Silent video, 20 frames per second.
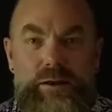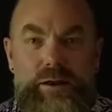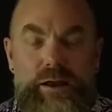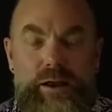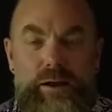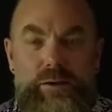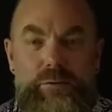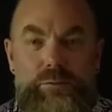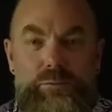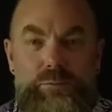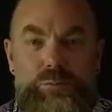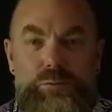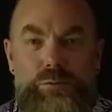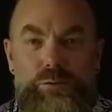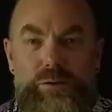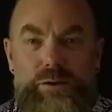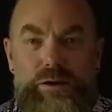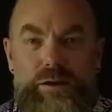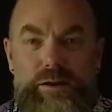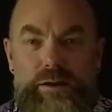how
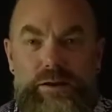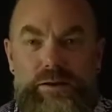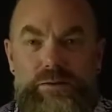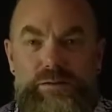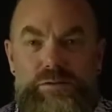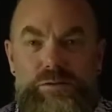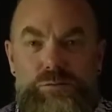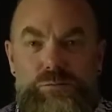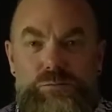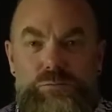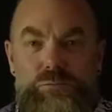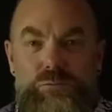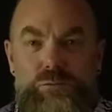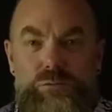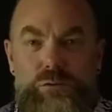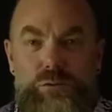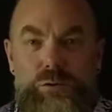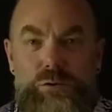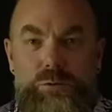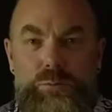important it is
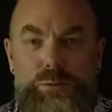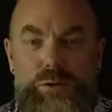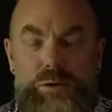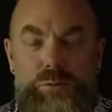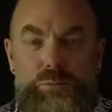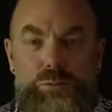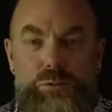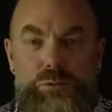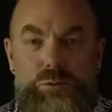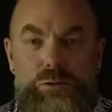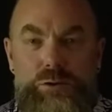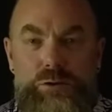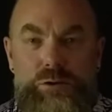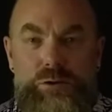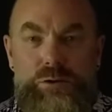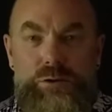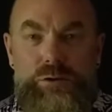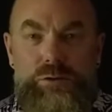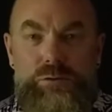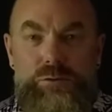for people
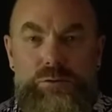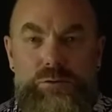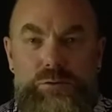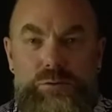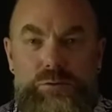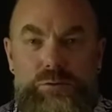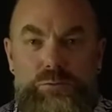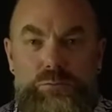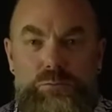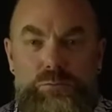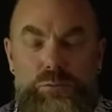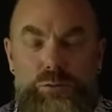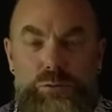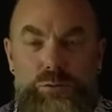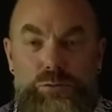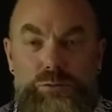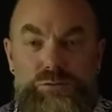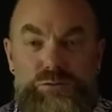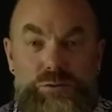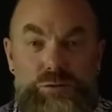in
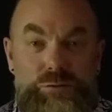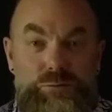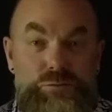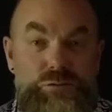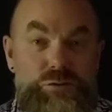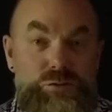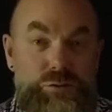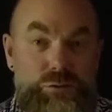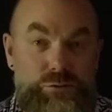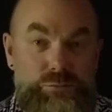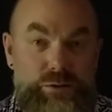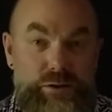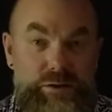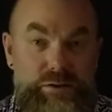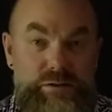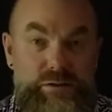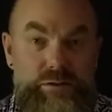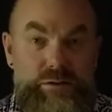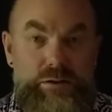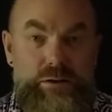roles of
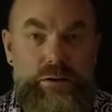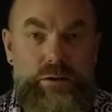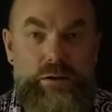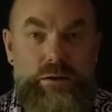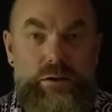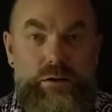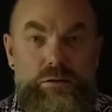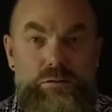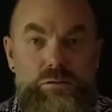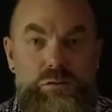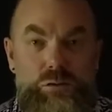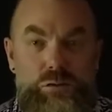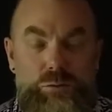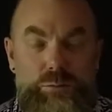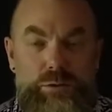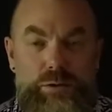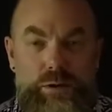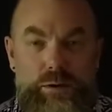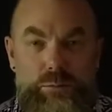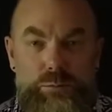service to
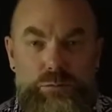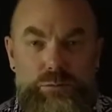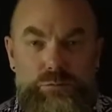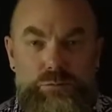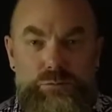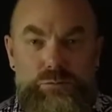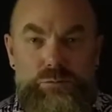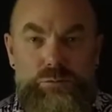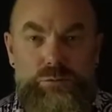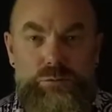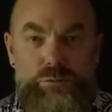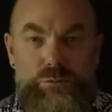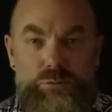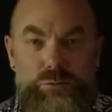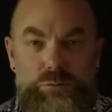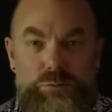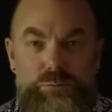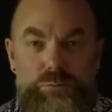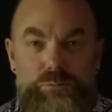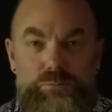be able
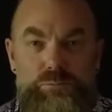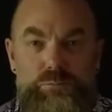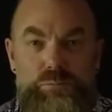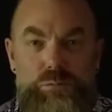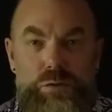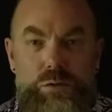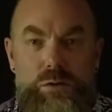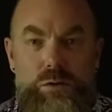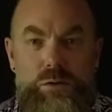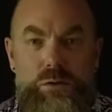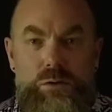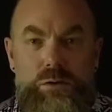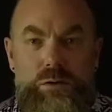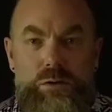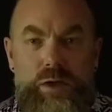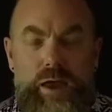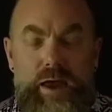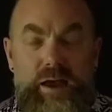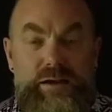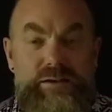to
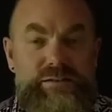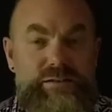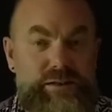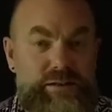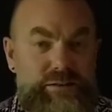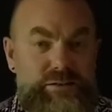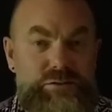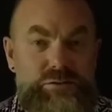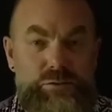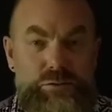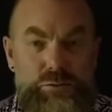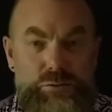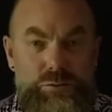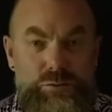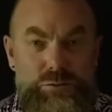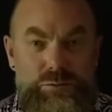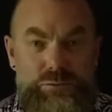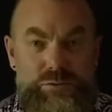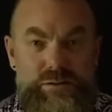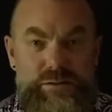access their
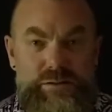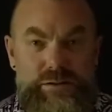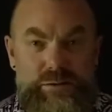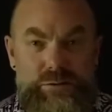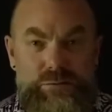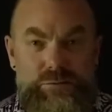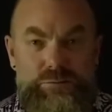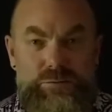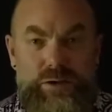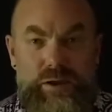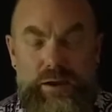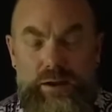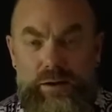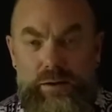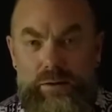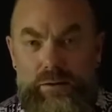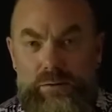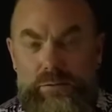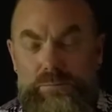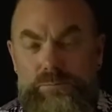own
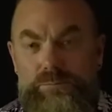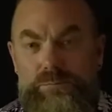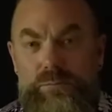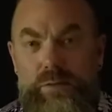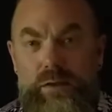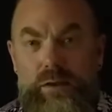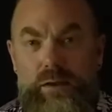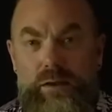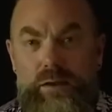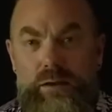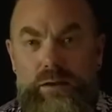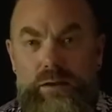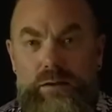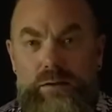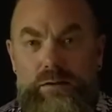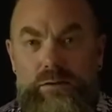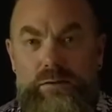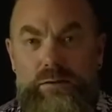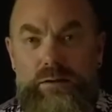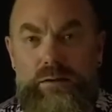self-care.
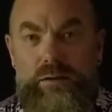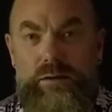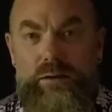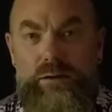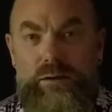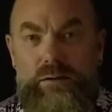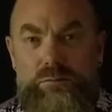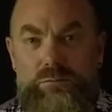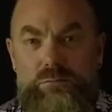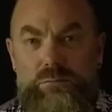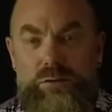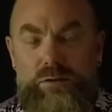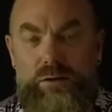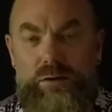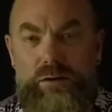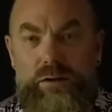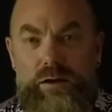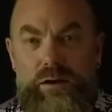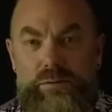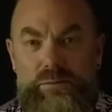And it
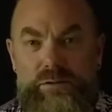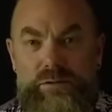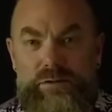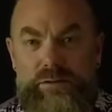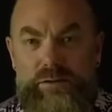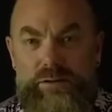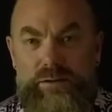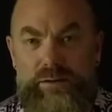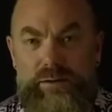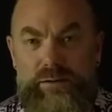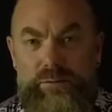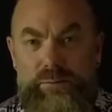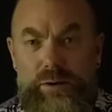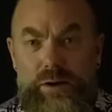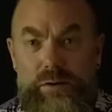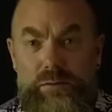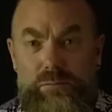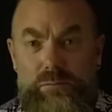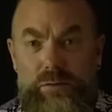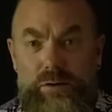really got me thinking
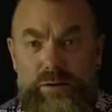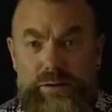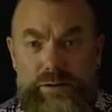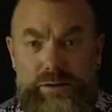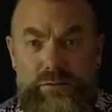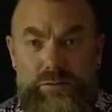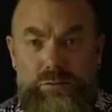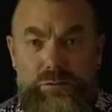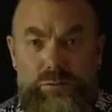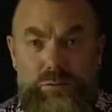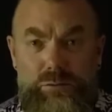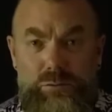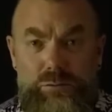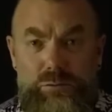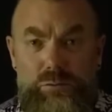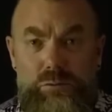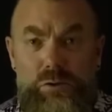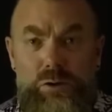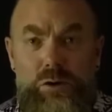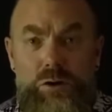about wanting
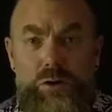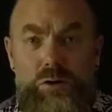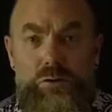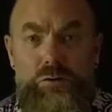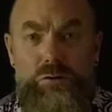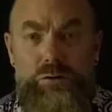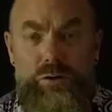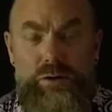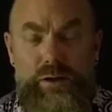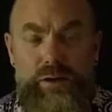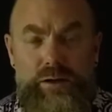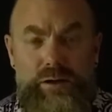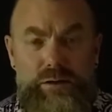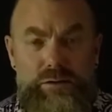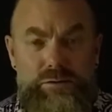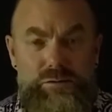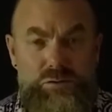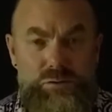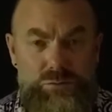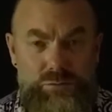to create a
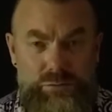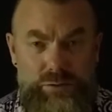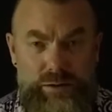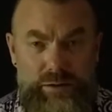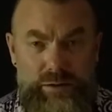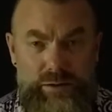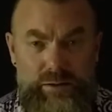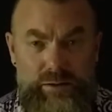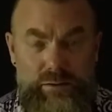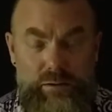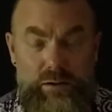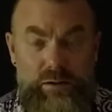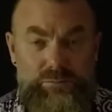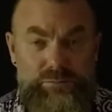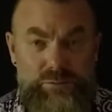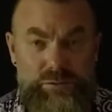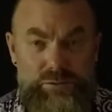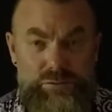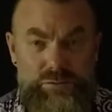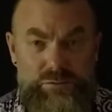tuning and
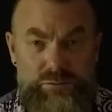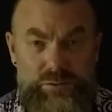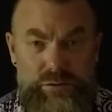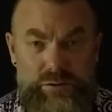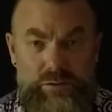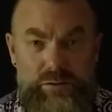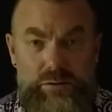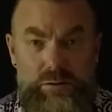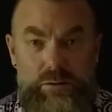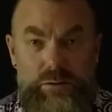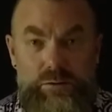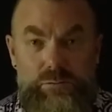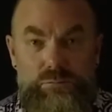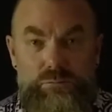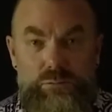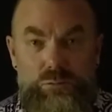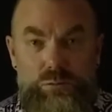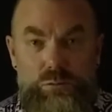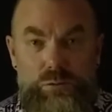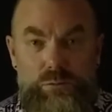offer a tuning
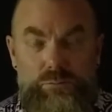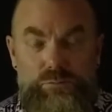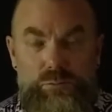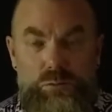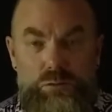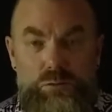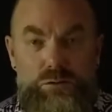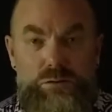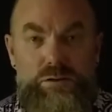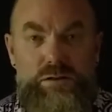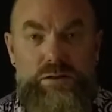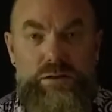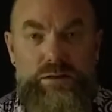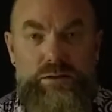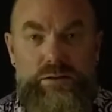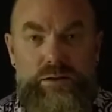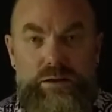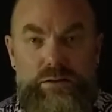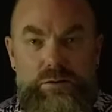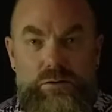for folks
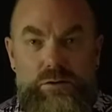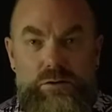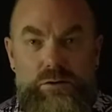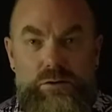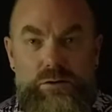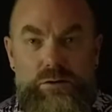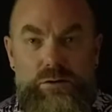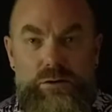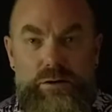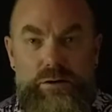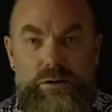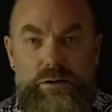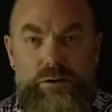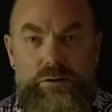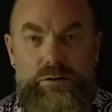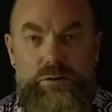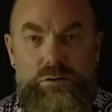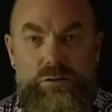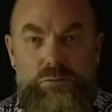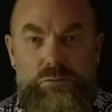that are in
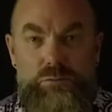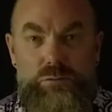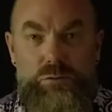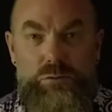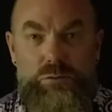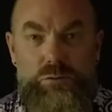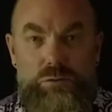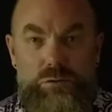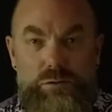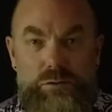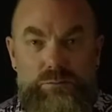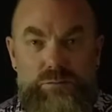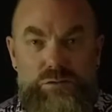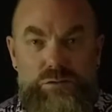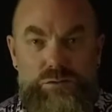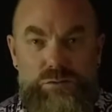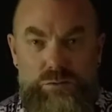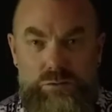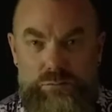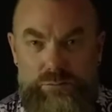a role of
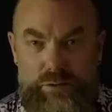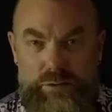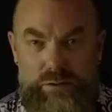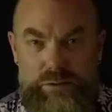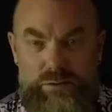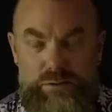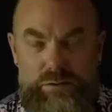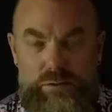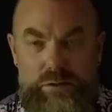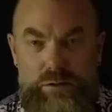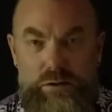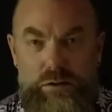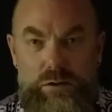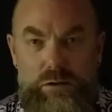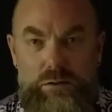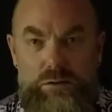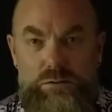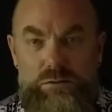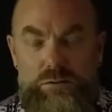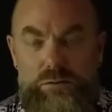service.
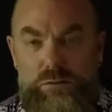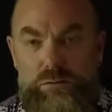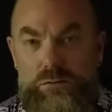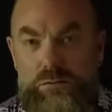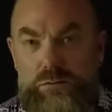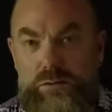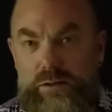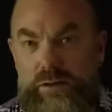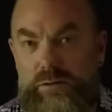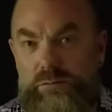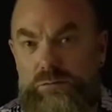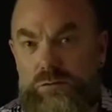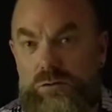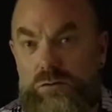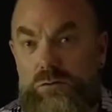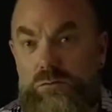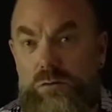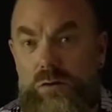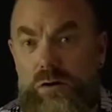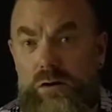So if
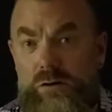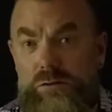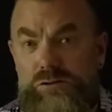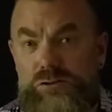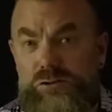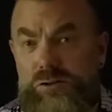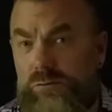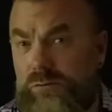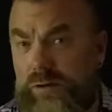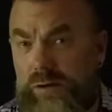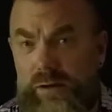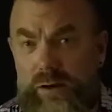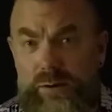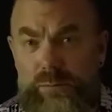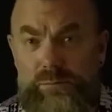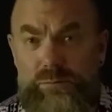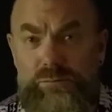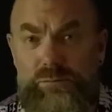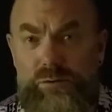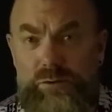you are showing
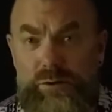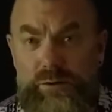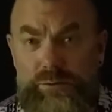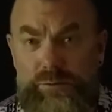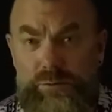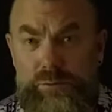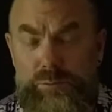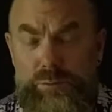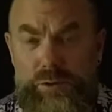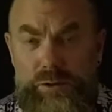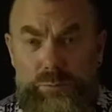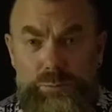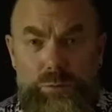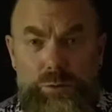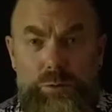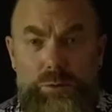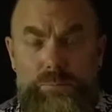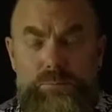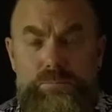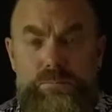up for other
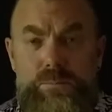people